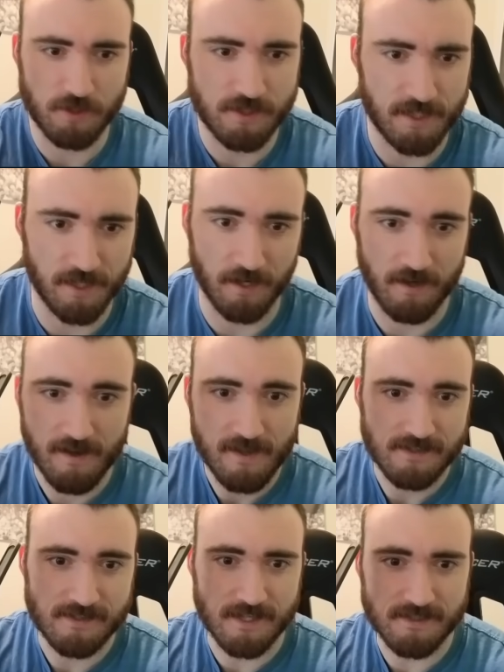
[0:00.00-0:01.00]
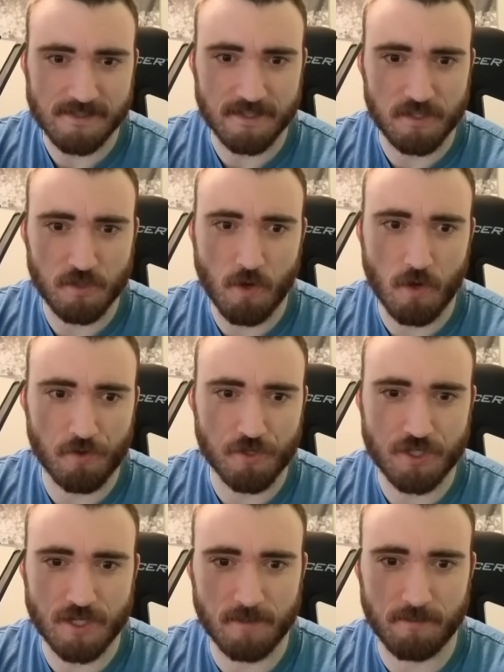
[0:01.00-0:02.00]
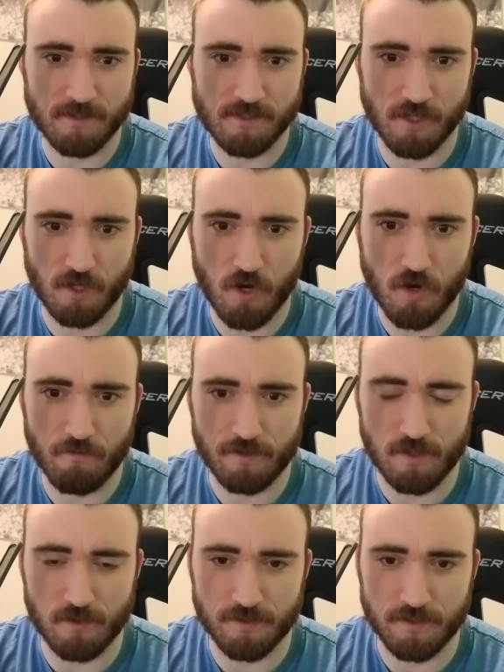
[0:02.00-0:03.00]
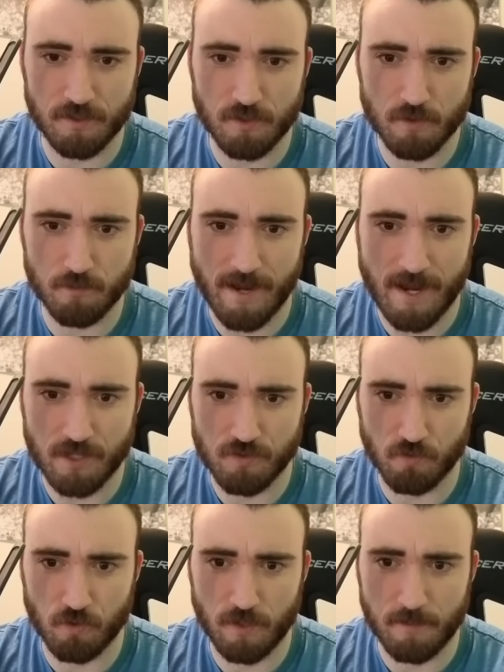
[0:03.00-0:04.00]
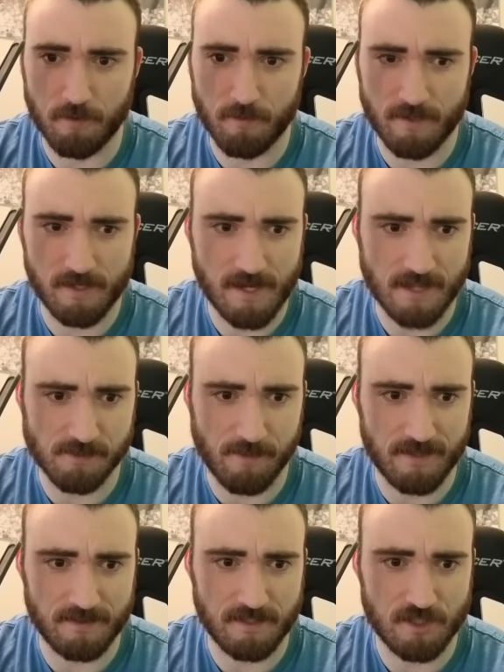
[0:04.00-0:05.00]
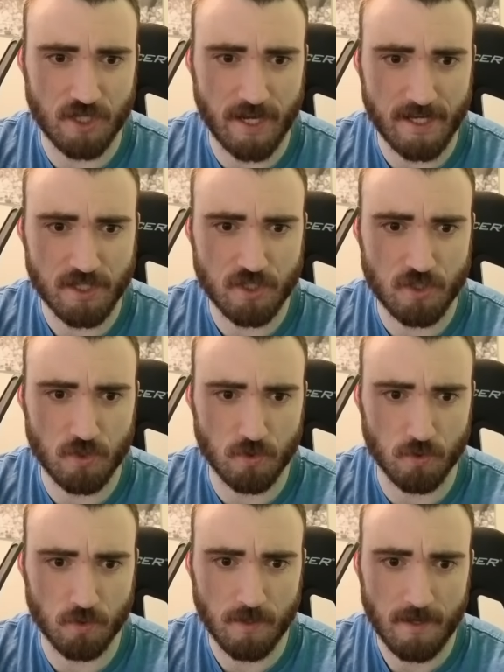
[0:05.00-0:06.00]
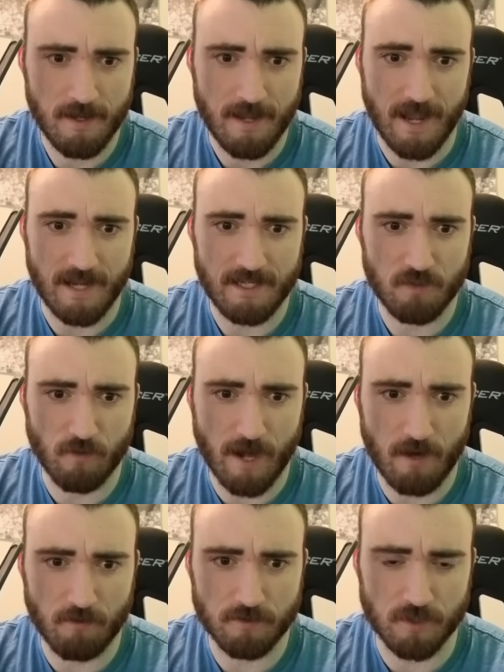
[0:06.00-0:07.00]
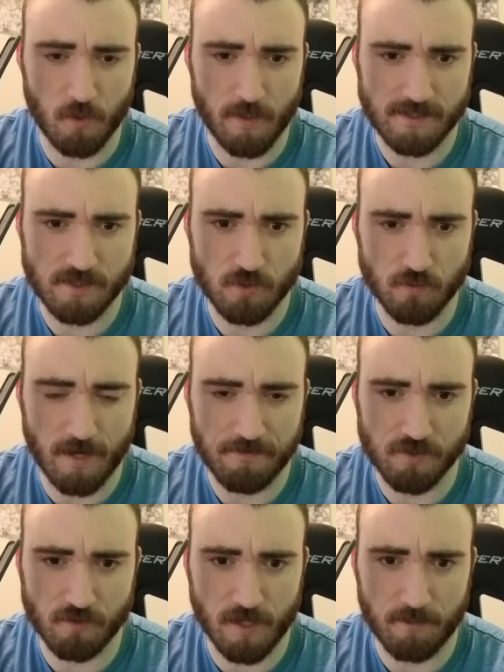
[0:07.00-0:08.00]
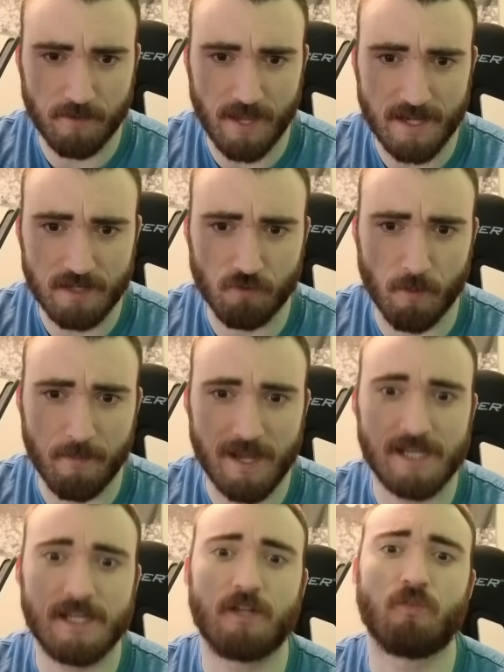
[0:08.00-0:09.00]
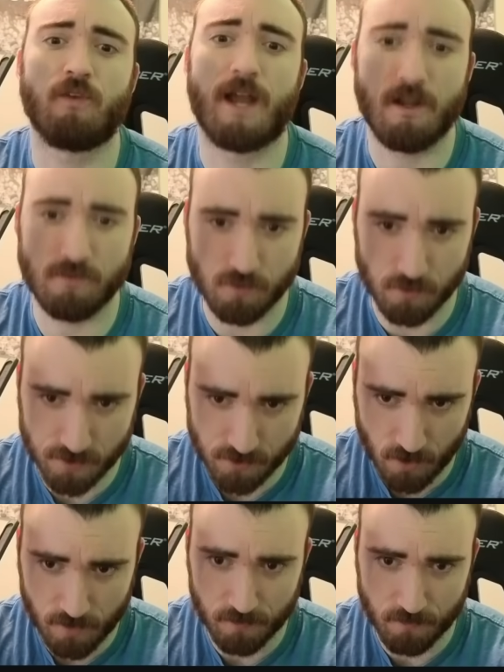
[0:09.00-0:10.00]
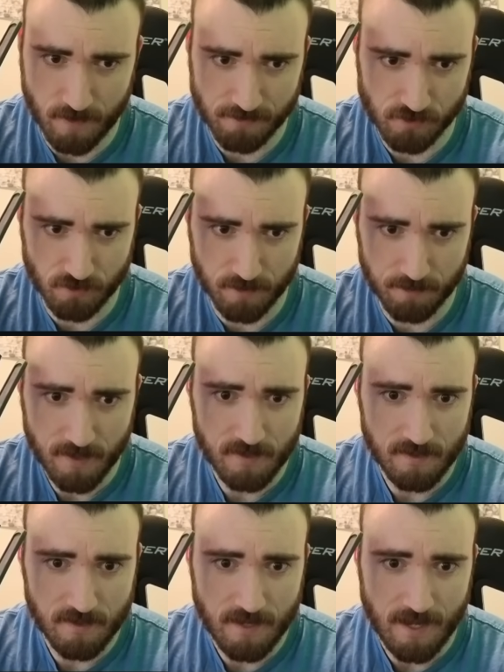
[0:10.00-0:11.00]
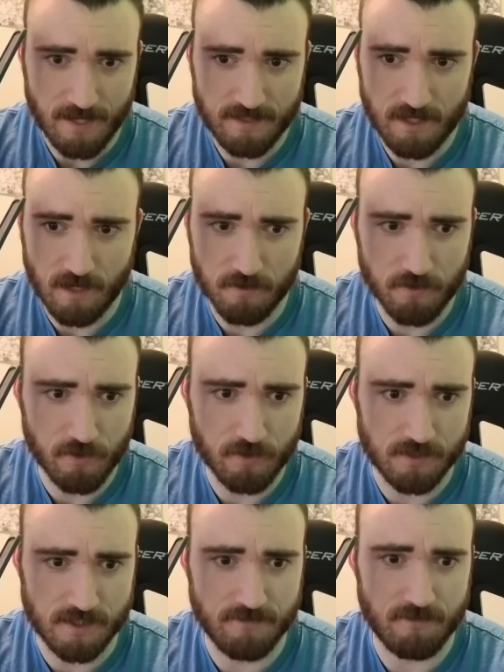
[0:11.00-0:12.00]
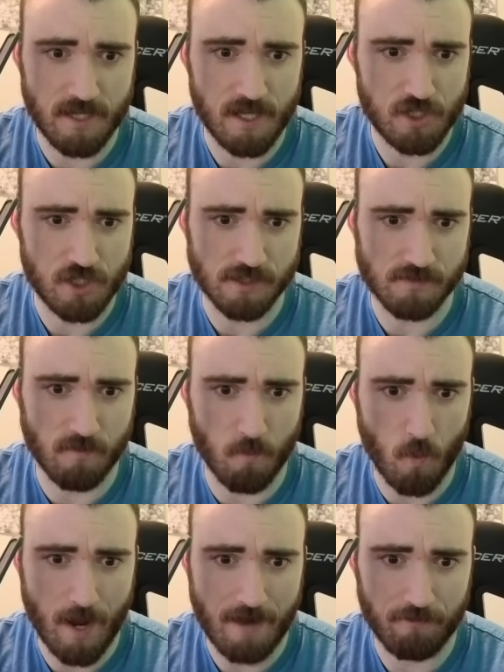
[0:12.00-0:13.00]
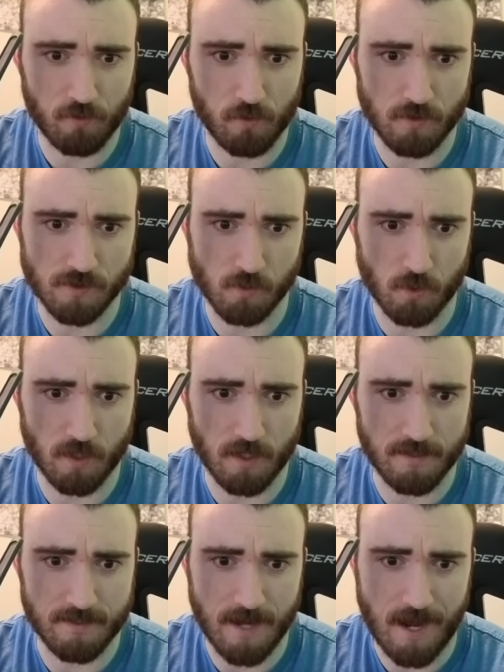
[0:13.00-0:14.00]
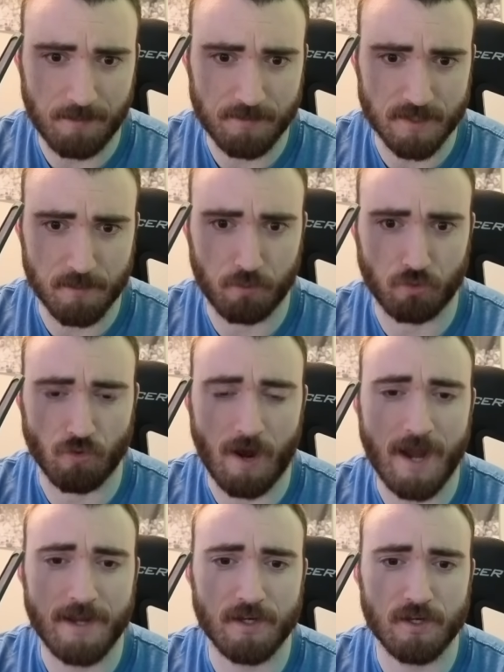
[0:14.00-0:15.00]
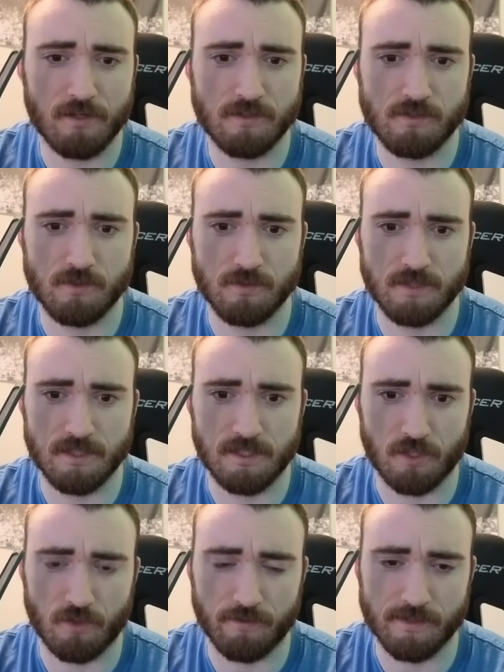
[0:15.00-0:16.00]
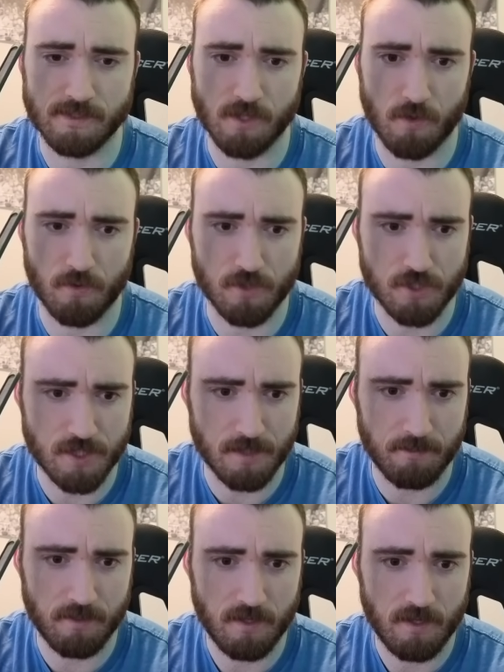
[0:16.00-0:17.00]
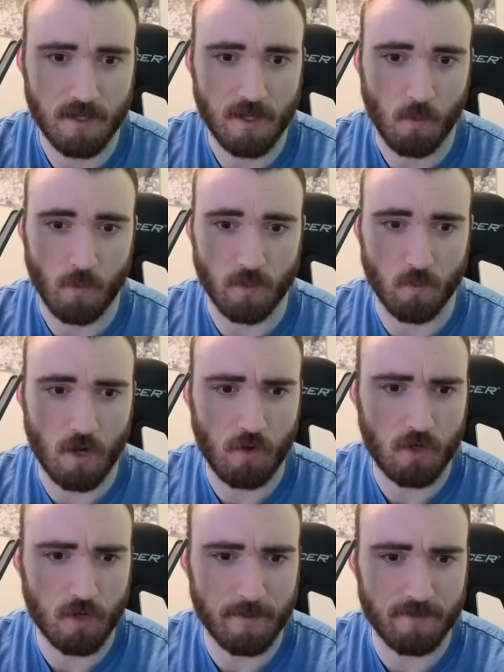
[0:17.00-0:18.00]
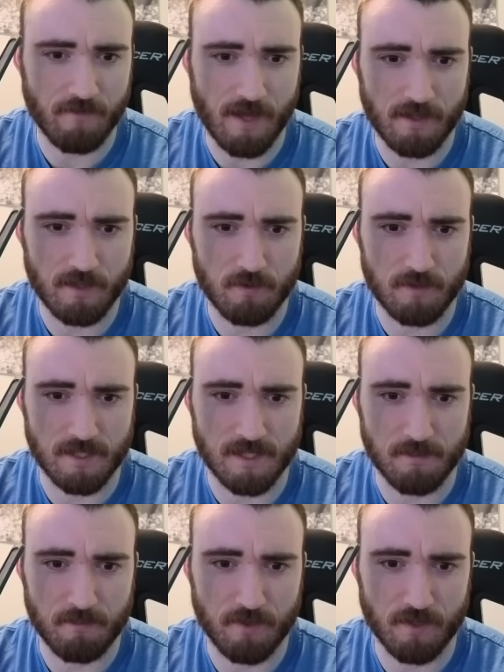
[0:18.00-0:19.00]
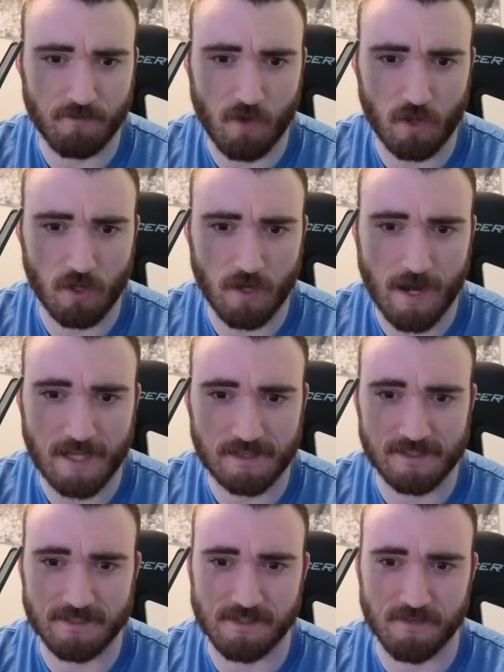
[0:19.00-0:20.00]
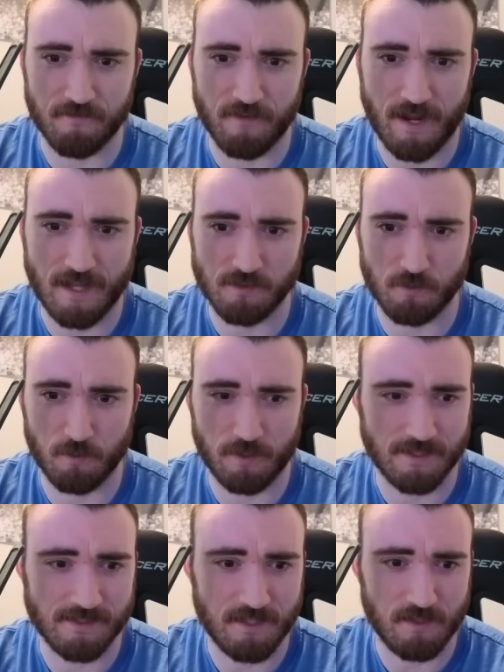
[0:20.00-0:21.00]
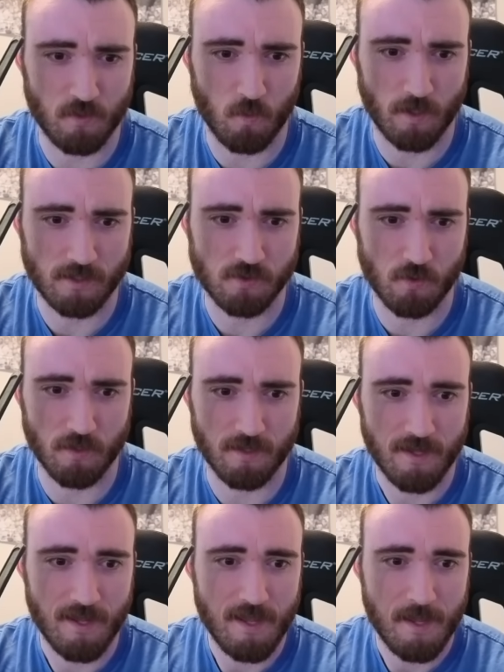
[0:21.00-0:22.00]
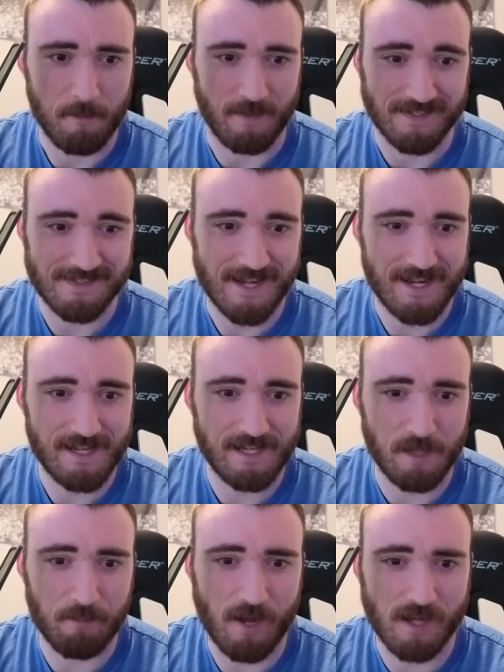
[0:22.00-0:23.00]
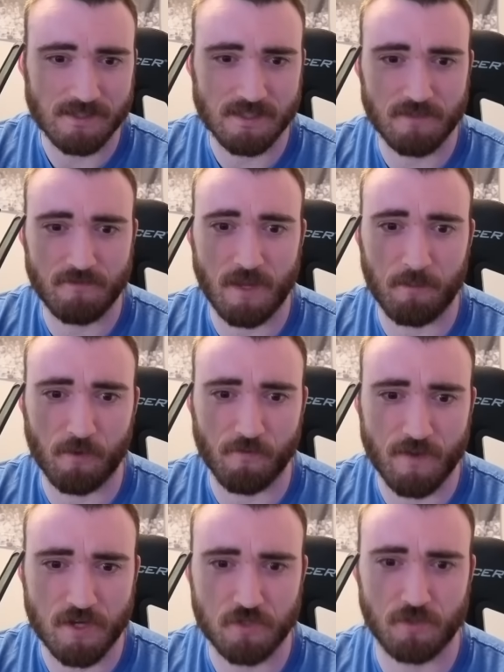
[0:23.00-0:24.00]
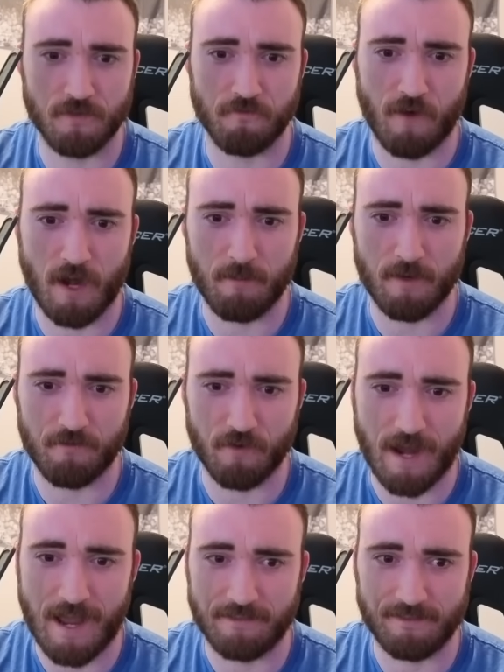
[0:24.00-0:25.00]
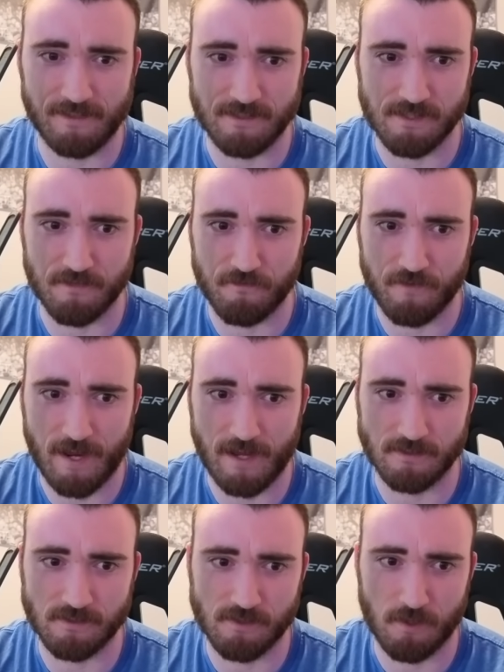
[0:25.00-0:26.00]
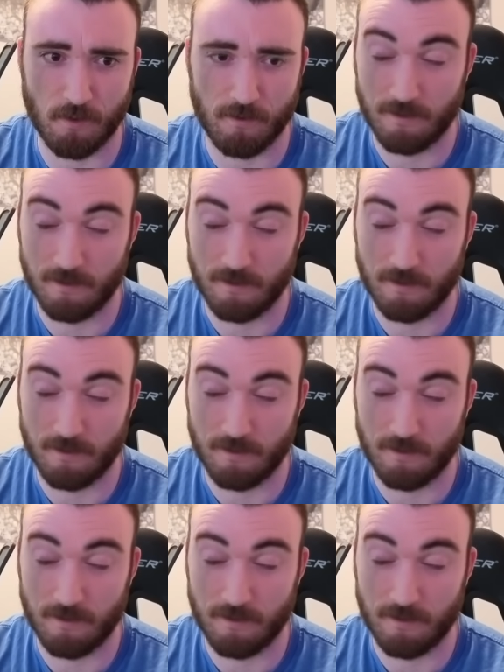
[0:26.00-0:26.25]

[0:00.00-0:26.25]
here. Since the new ownership took over, the only new match rule implemented has been the change to any round going to ref script. Any remaining rounds will start in the ref script. Any other deviations from WAF rules were adopted prior to the current ownership. We welcome and value the input of all our athletes and fans. We will continue to work toward maintaining a positive and professional environment for athletes and fans. So